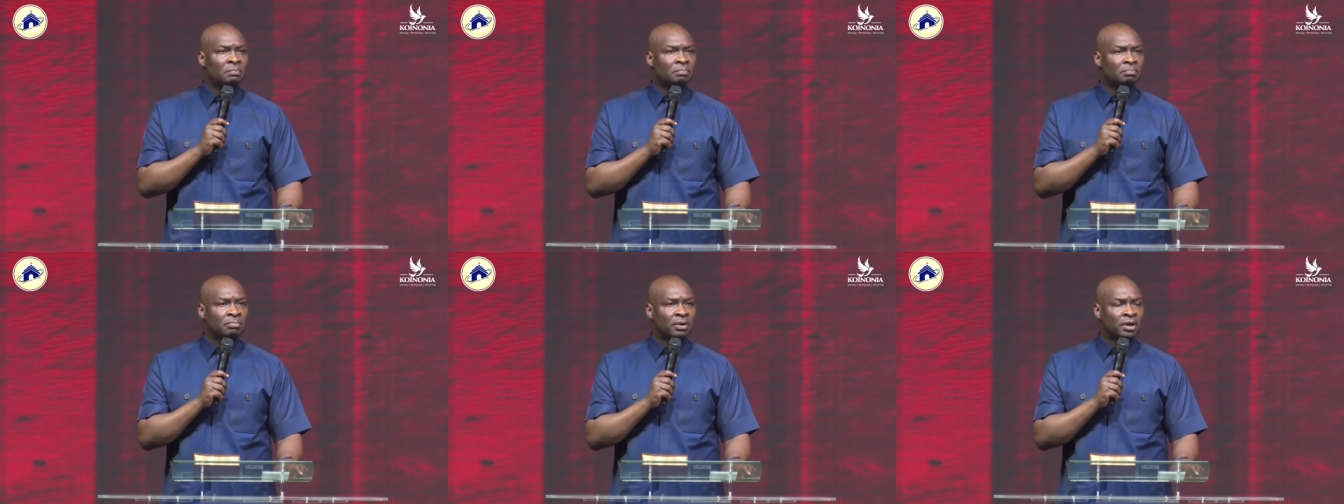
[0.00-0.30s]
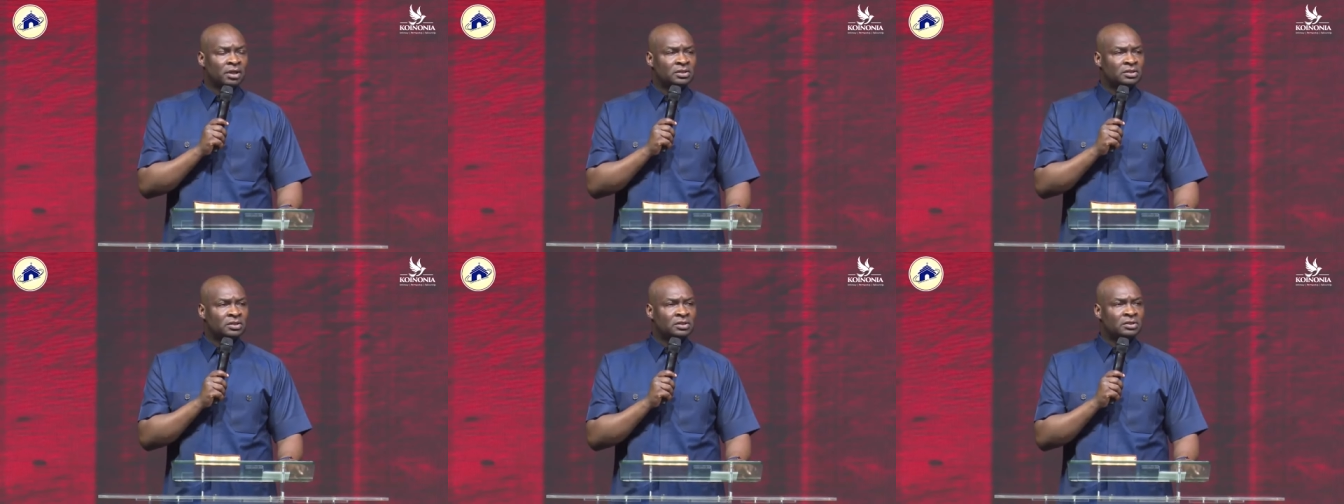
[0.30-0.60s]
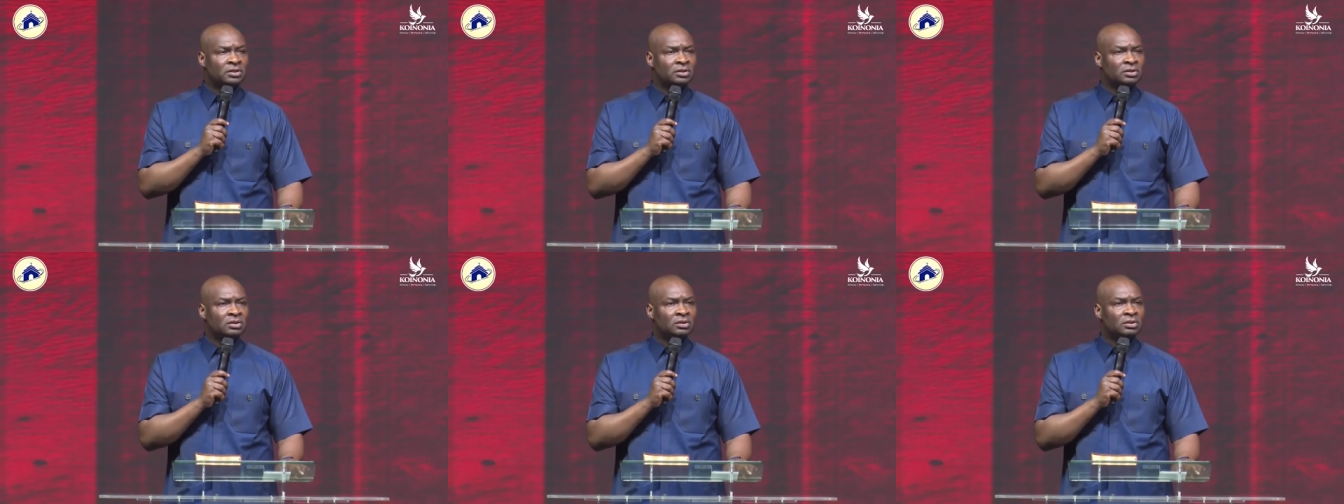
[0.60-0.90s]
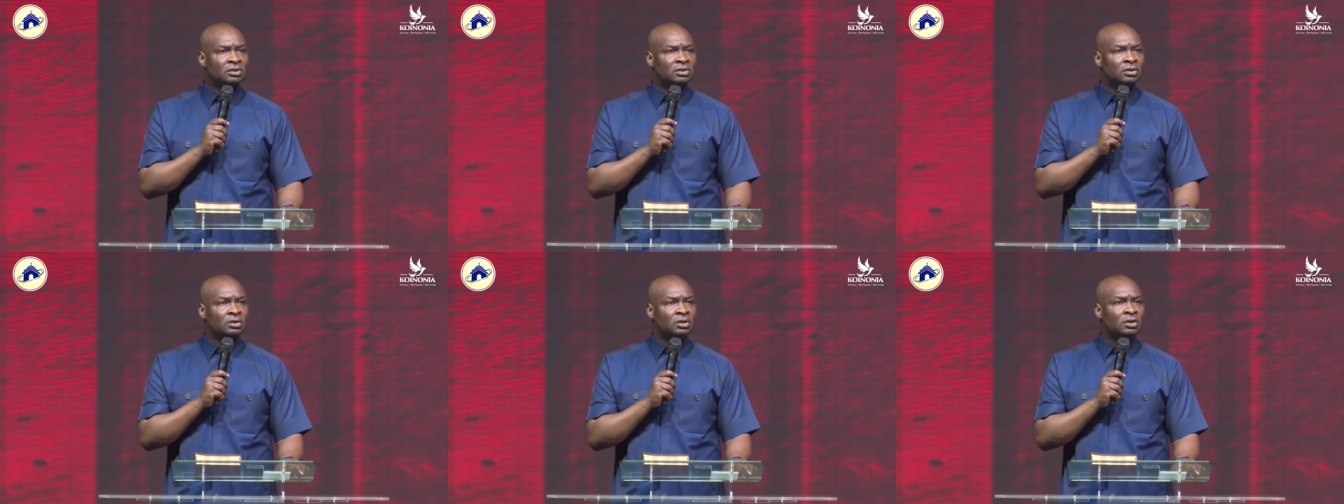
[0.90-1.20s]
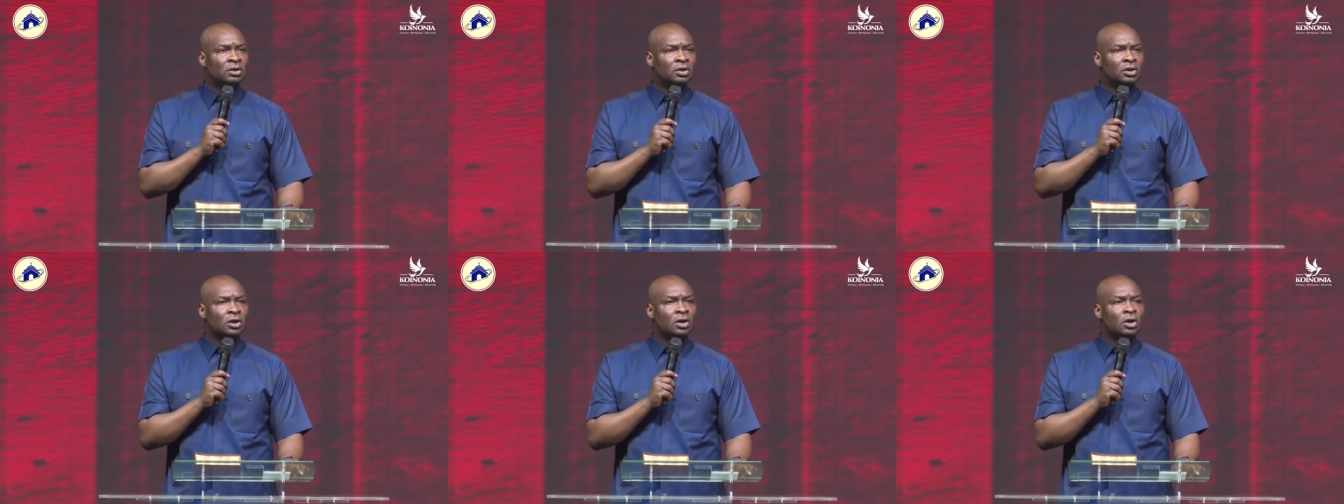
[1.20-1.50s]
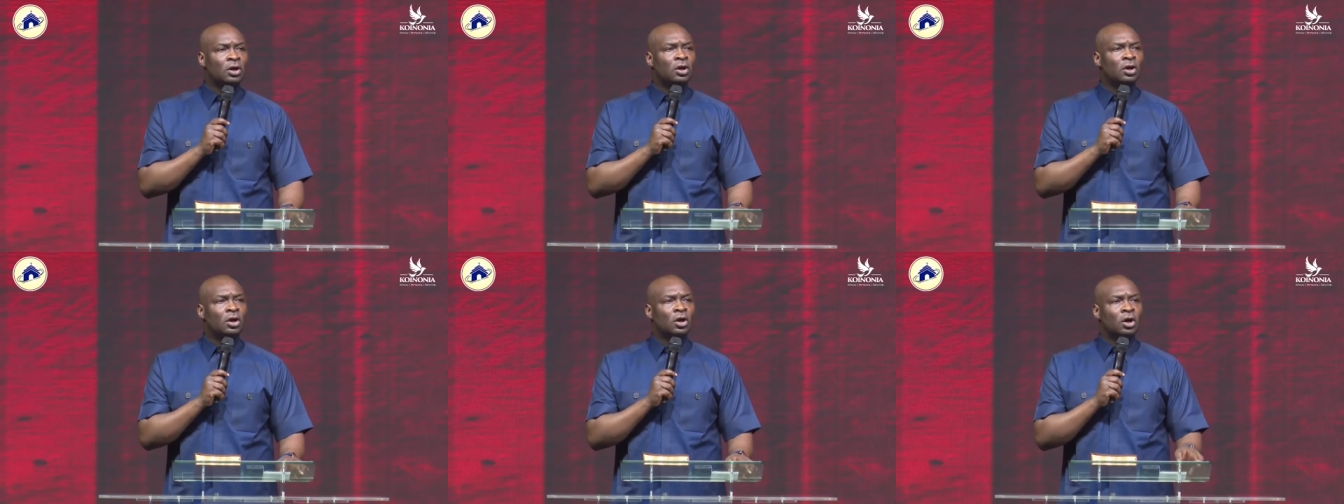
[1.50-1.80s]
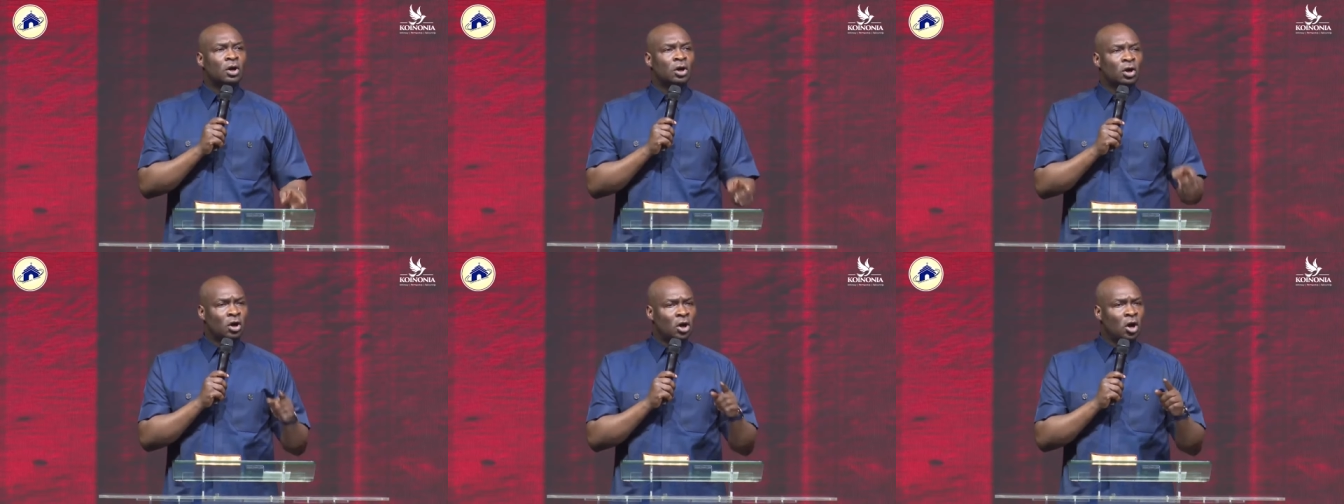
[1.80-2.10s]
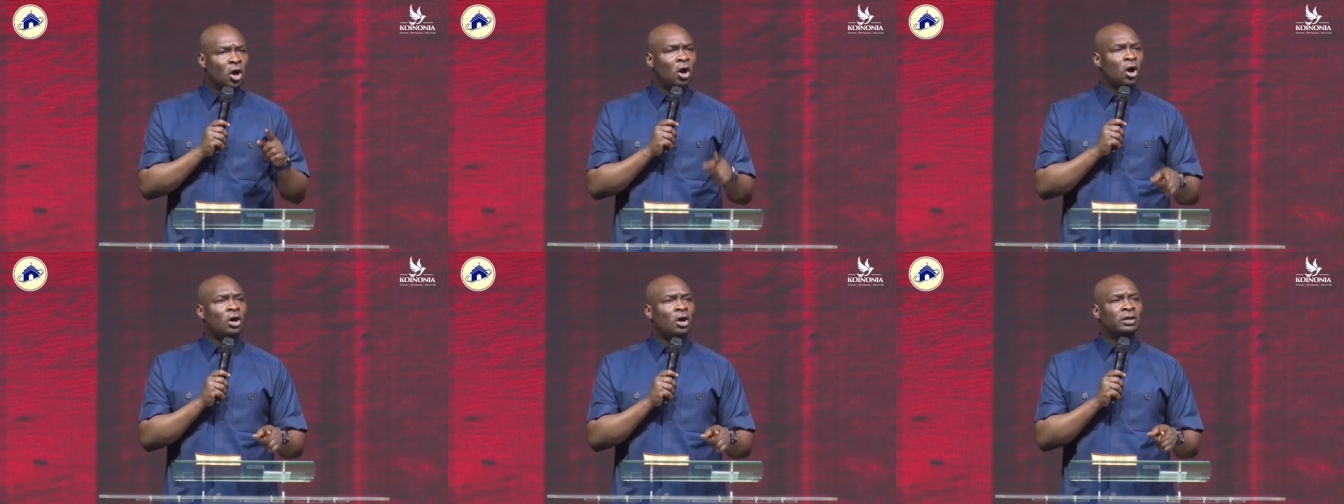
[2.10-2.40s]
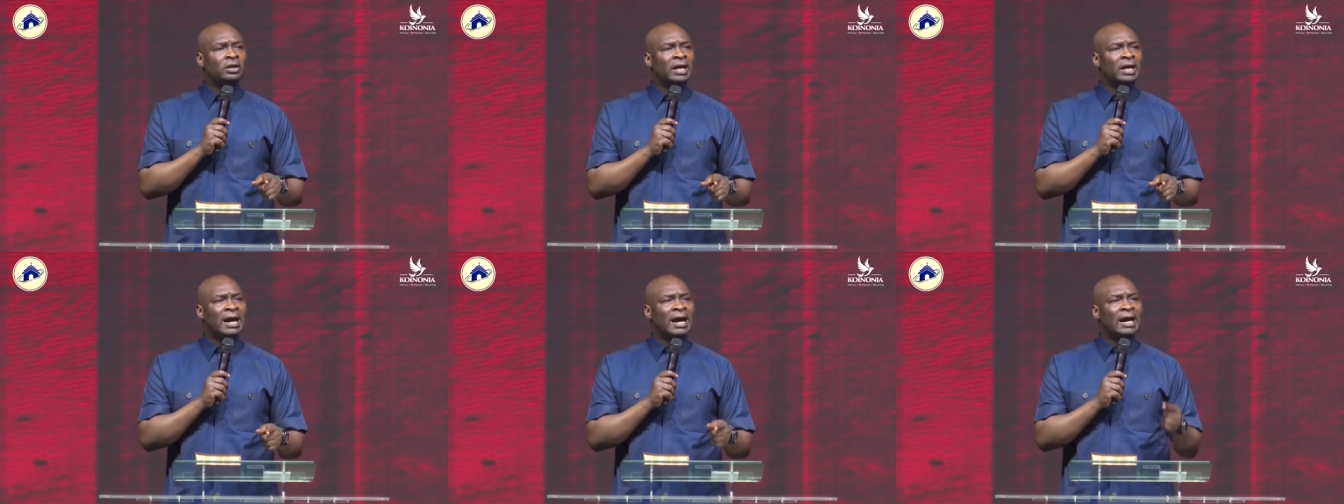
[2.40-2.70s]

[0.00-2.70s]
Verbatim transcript: But God